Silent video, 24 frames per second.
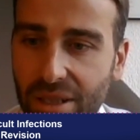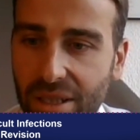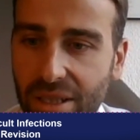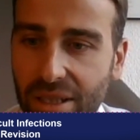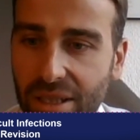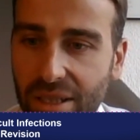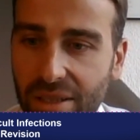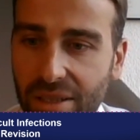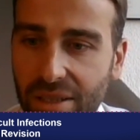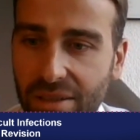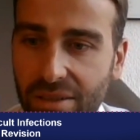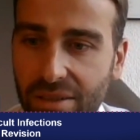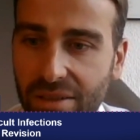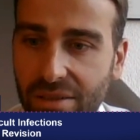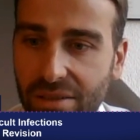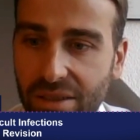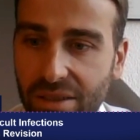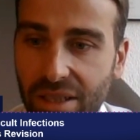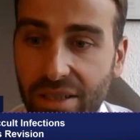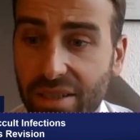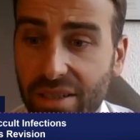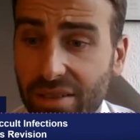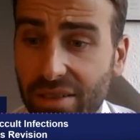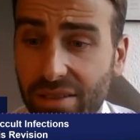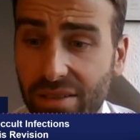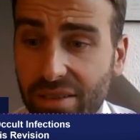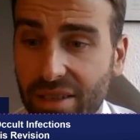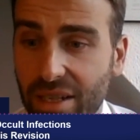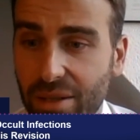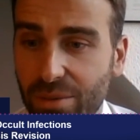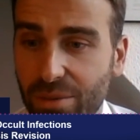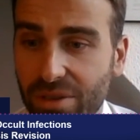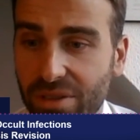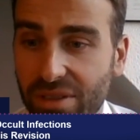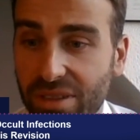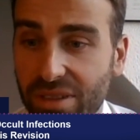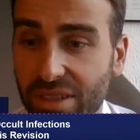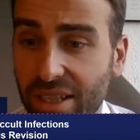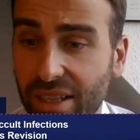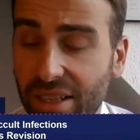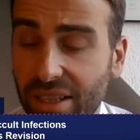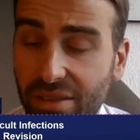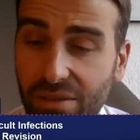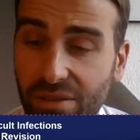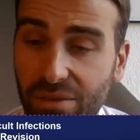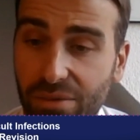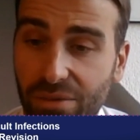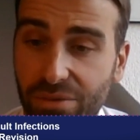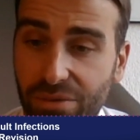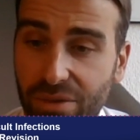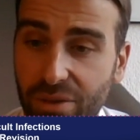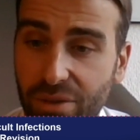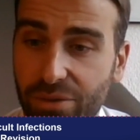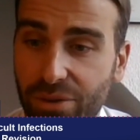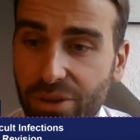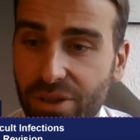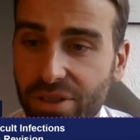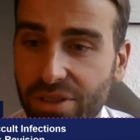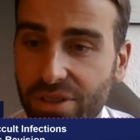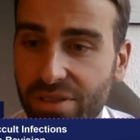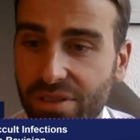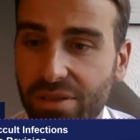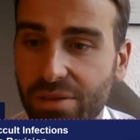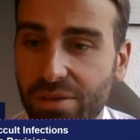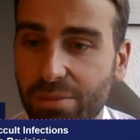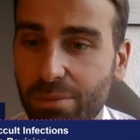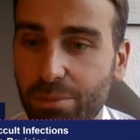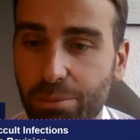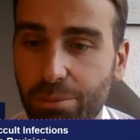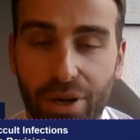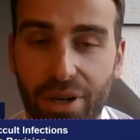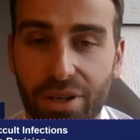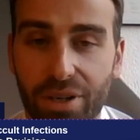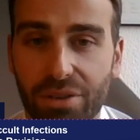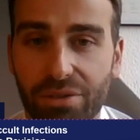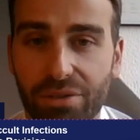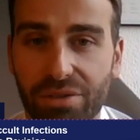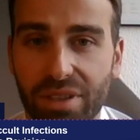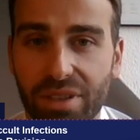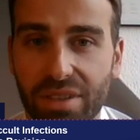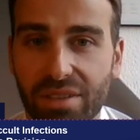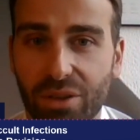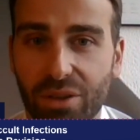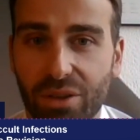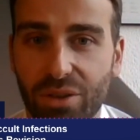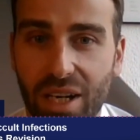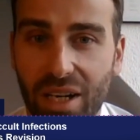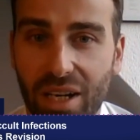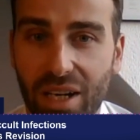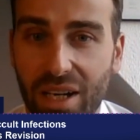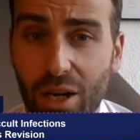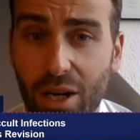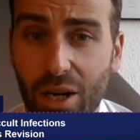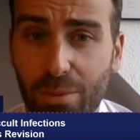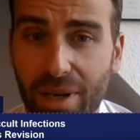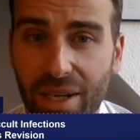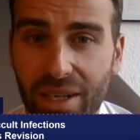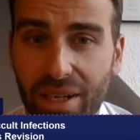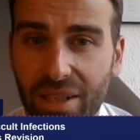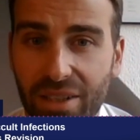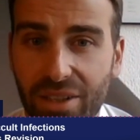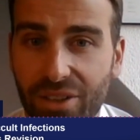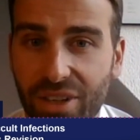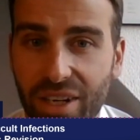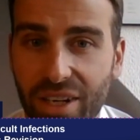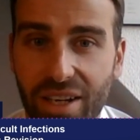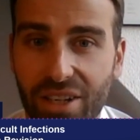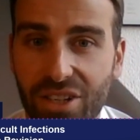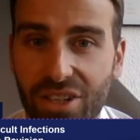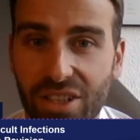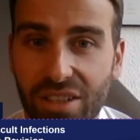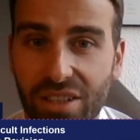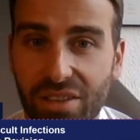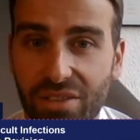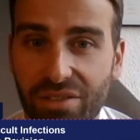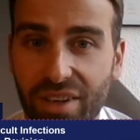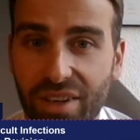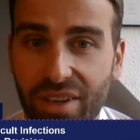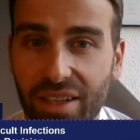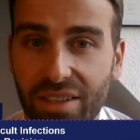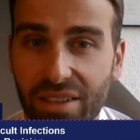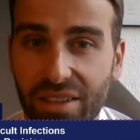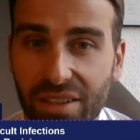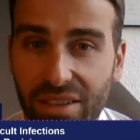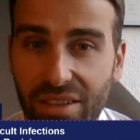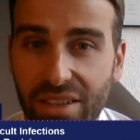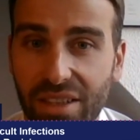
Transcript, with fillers: And yeah, this, that was like the first part of it. So how, how many are actually infected,